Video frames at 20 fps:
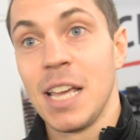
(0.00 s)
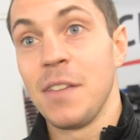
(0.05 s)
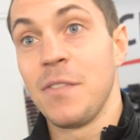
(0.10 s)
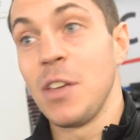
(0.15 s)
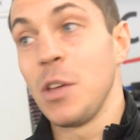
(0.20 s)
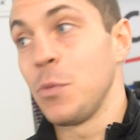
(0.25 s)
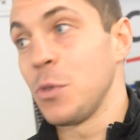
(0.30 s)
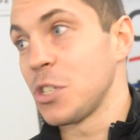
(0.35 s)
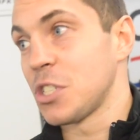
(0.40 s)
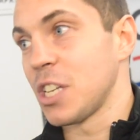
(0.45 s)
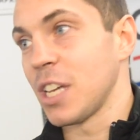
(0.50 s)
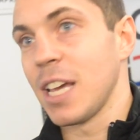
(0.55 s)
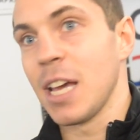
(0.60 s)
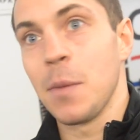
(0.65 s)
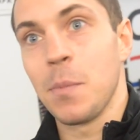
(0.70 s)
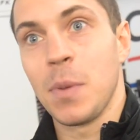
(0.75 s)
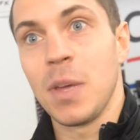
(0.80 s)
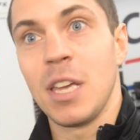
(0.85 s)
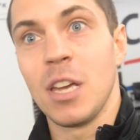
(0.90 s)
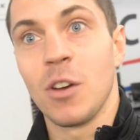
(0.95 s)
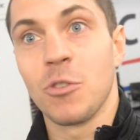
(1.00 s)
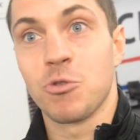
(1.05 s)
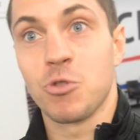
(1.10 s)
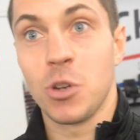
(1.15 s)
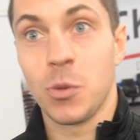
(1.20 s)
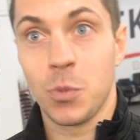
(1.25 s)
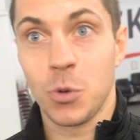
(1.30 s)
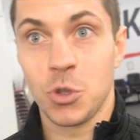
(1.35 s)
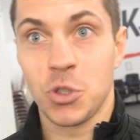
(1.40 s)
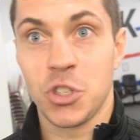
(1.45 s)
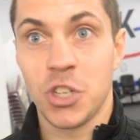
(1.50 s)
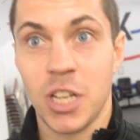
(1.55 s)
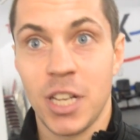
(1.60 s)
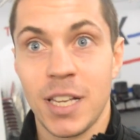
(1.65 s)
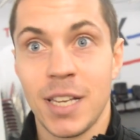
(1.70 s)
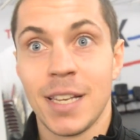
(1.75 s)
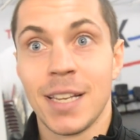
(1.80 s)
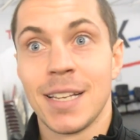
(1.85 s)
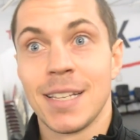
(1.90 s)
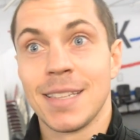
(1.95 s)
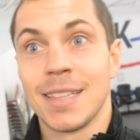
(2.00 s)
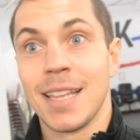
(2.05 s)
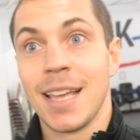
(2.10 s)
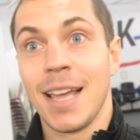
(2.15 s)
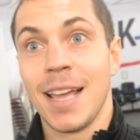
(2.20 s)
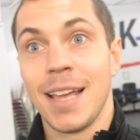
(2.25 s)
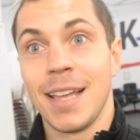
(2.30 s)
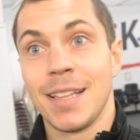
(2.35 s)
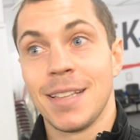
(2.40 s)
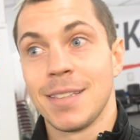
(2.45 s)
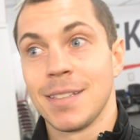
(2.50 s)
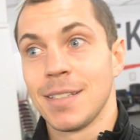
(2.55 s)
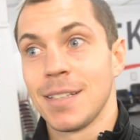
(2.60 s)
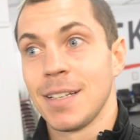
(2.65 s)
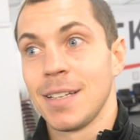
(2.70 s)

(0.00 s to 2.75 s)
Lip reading: if he was to get beat of Triple G, then